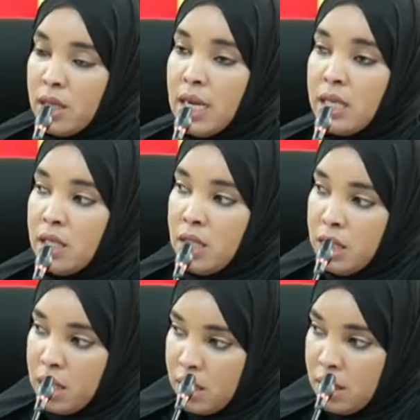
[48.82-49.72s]
that
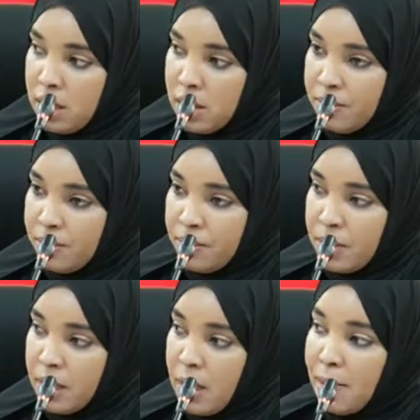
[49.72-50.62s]
indeed
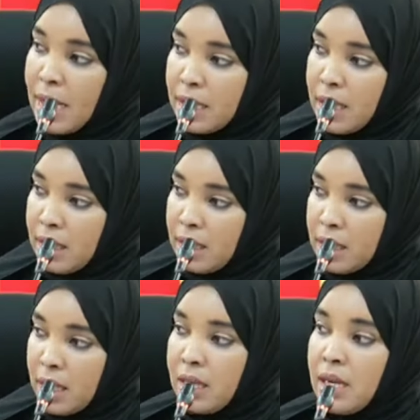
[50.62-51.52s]
the matter
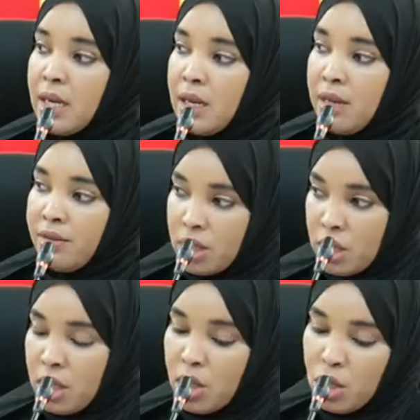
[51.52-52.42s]
is under
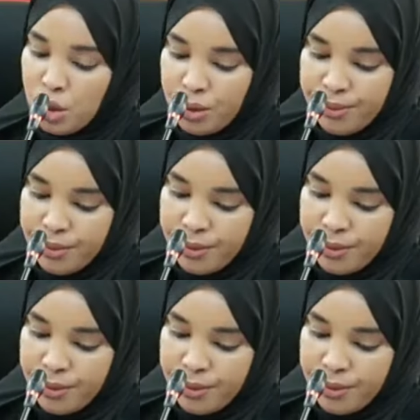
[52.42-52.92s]
investigation.